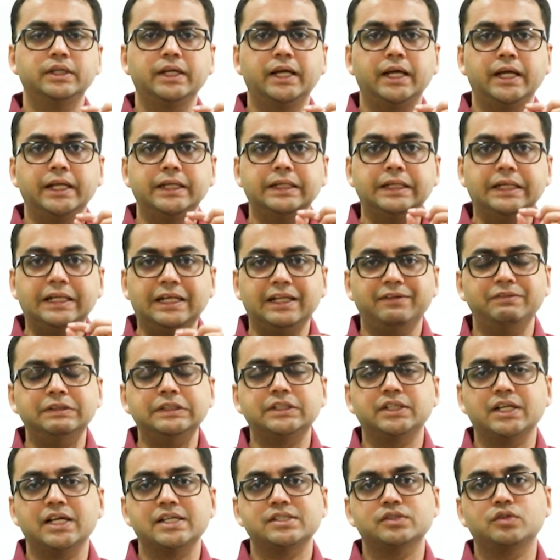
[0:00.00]
an
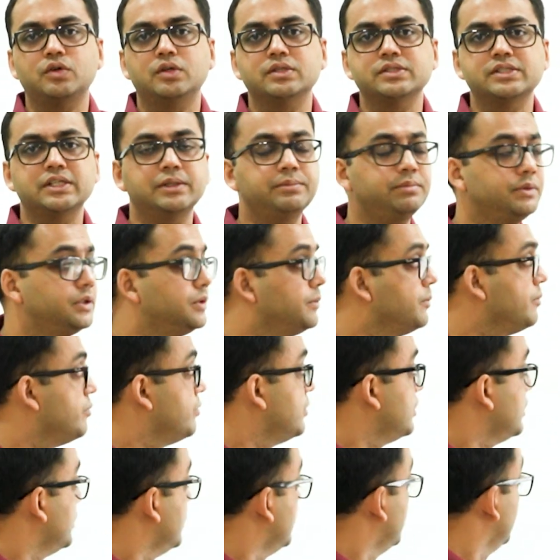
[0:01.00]
11th class concept,
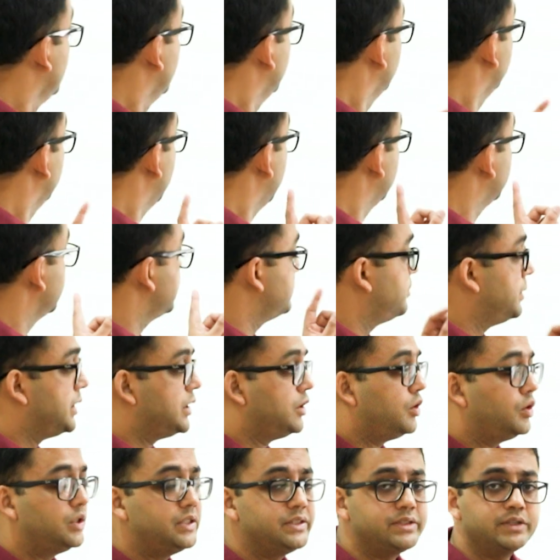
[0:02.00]
that is
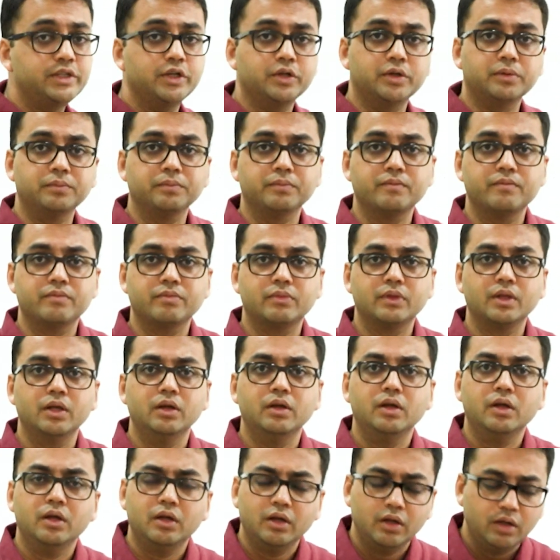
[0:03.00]
Bernoulli's theorem.
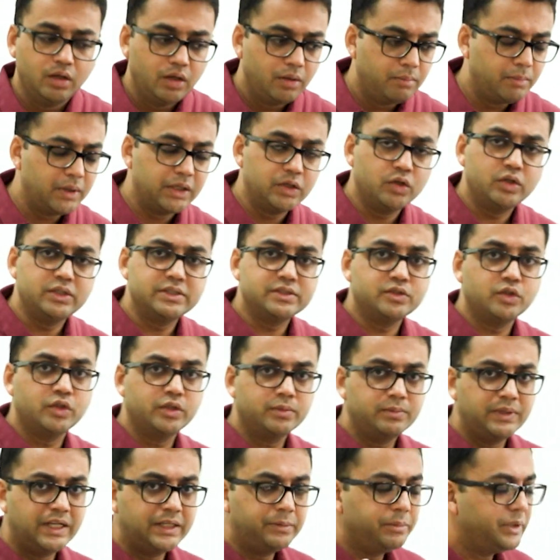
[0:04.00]
Bernoulli's
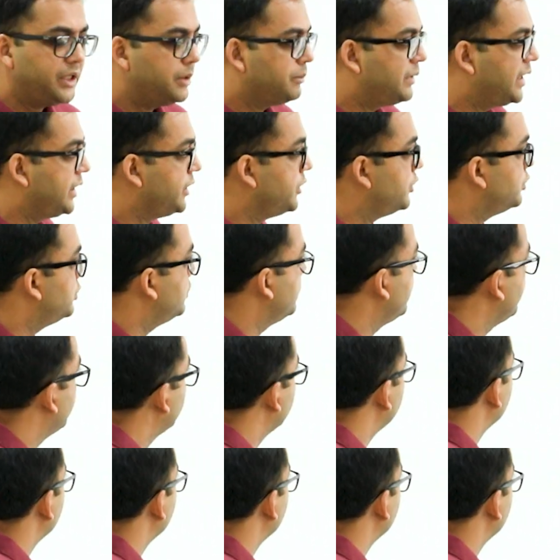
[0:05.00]
theorem, let me remind you.